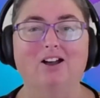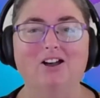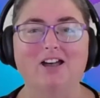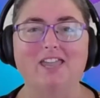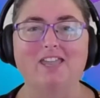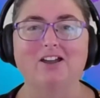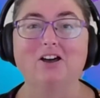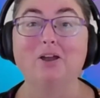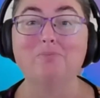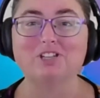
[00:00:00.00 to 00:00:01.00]
Hi,
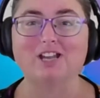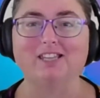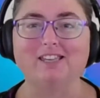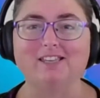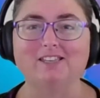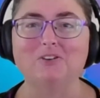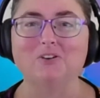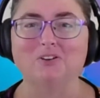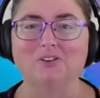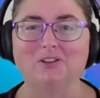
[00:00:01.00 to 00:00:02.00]
I'm Charlie,
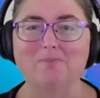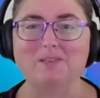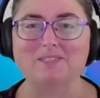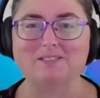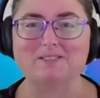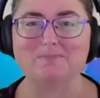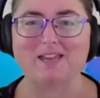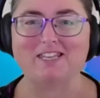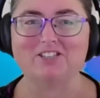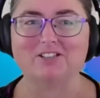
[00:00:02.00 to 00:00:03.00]
your online business
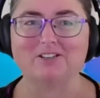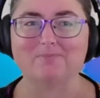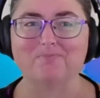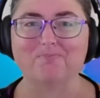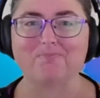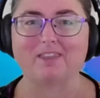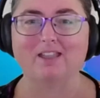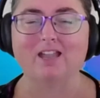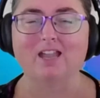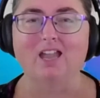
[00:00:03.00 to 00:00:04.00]
manager.
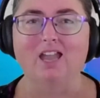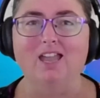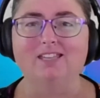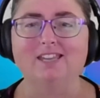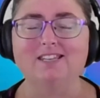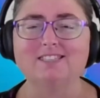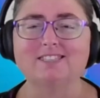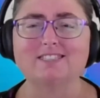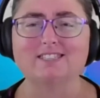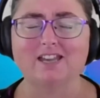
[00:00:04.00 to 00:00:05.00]
Getting
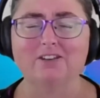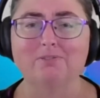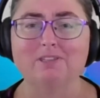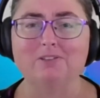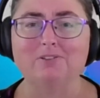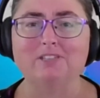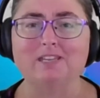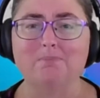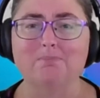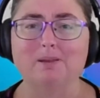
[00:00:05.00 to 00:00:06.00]
started with a new
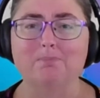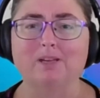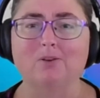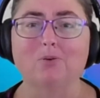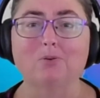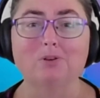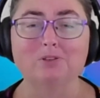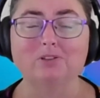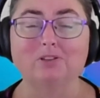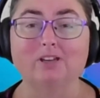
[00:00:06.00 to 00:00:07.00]
team member or a
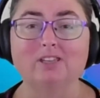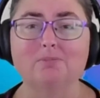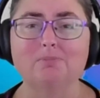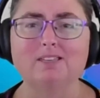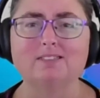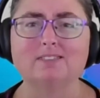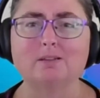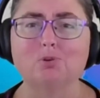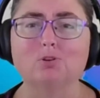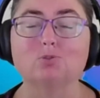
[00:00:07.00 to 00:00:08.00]
new client can be
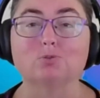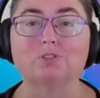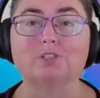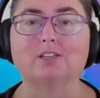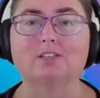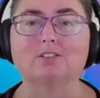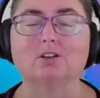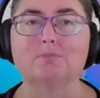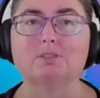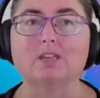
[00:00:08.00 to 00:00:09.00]
somewhat daunting at
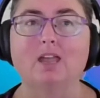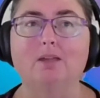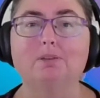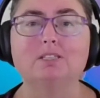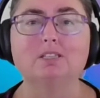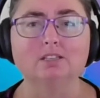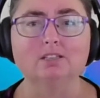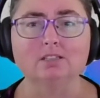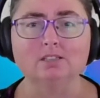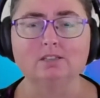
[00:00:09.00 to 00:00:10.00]
times,
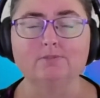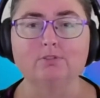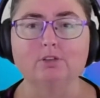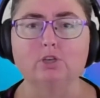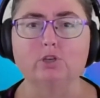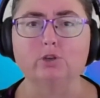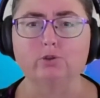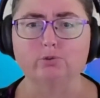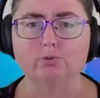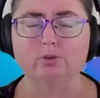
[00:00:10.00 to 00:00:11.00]
particularly if you're a
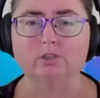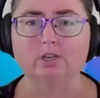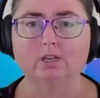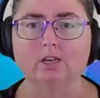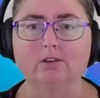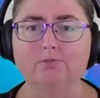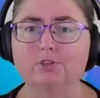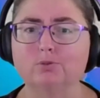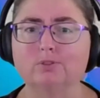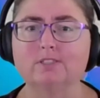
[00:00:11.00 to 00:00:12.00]
new
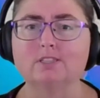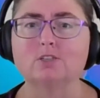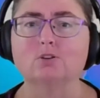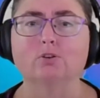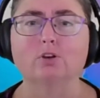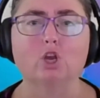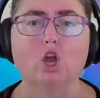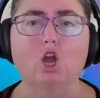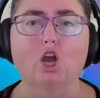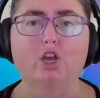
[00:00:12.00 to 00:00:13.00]
virtual assistant or
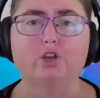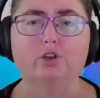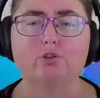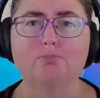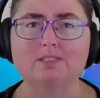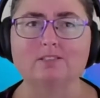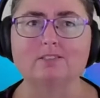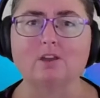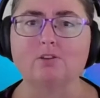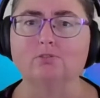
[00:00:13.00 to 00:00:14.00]
a new
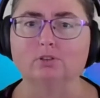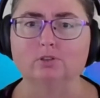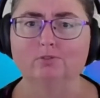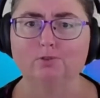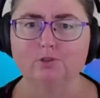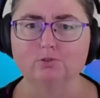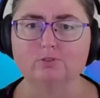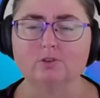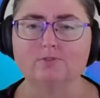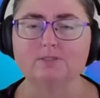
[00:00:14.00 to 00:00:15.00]
business owner or a new virtual
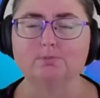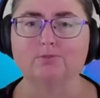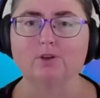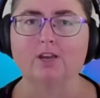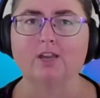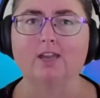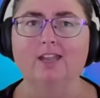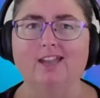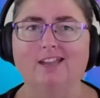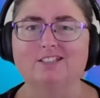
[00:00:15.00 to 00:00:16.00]
service provider,
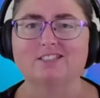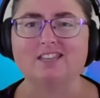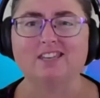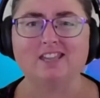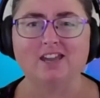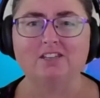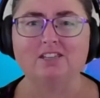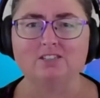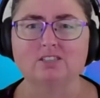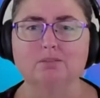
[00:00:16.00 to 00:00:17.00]
just getting out
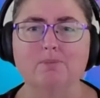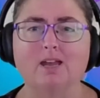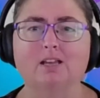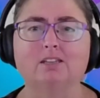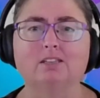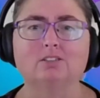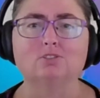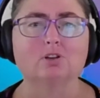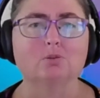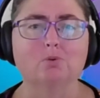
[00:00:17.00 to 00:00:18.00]
into the market and
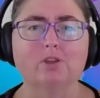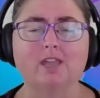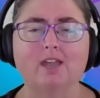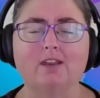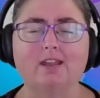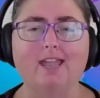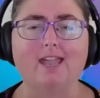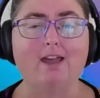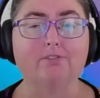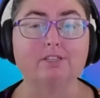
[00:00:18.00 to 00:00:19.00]
trying to work out
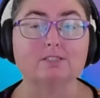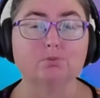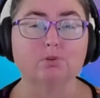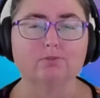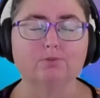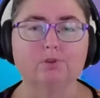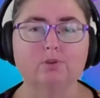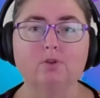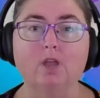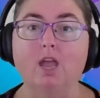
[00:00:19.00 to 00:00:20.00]
how things work for
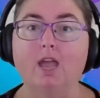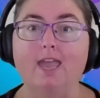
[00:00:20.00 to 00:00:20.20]
you.